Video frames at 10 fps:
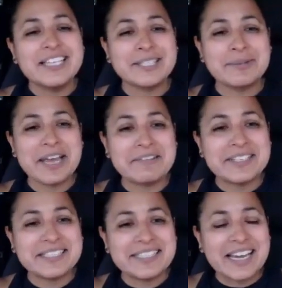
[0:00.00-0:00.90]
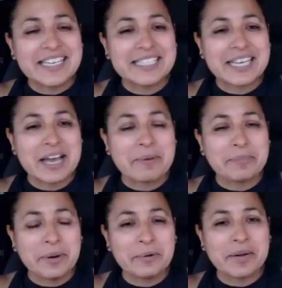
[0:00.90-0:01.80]
So we have this nice
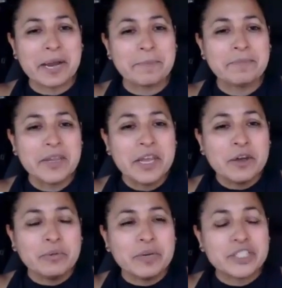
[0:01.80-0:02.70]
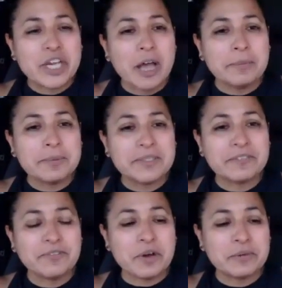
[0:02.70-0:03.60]
program which
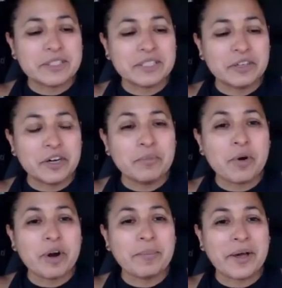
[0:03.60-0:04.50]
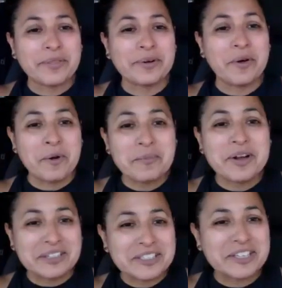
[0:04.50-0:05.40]
helps folks learn more about their home
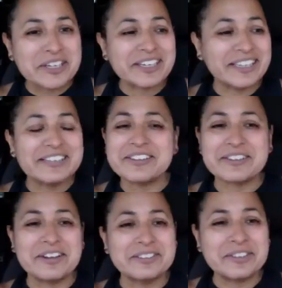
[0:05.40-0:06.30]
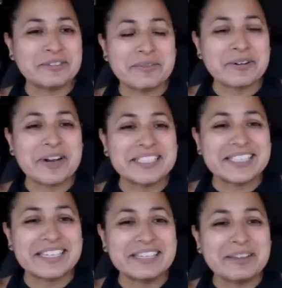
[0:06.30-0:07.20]
culture, their cultures from across
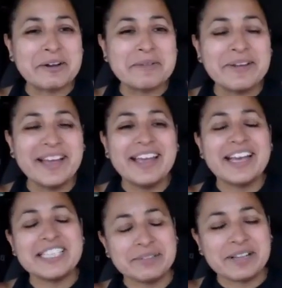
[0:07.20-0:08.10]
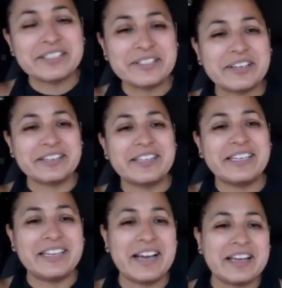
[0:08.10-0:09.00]
the globe, as well as
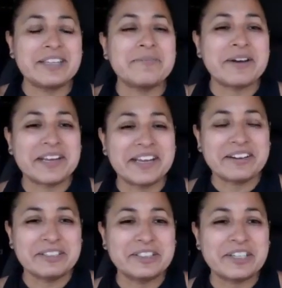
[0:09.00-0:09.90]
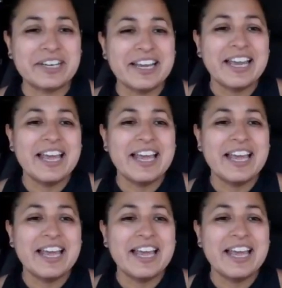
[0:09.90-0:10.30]
the American culture.